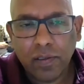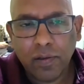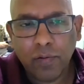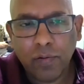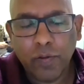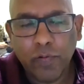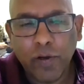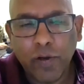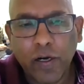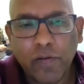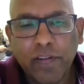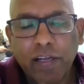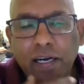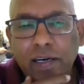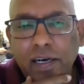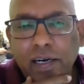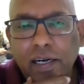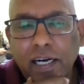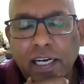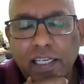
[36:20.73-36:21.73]
with one of the
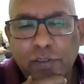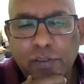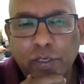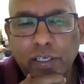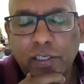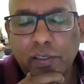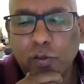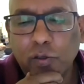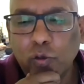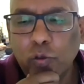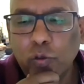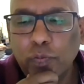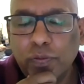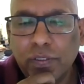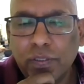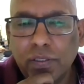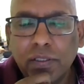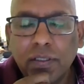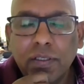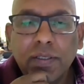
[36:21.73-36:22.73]
undergraduate
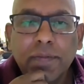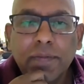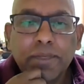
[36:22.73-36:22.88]
groups,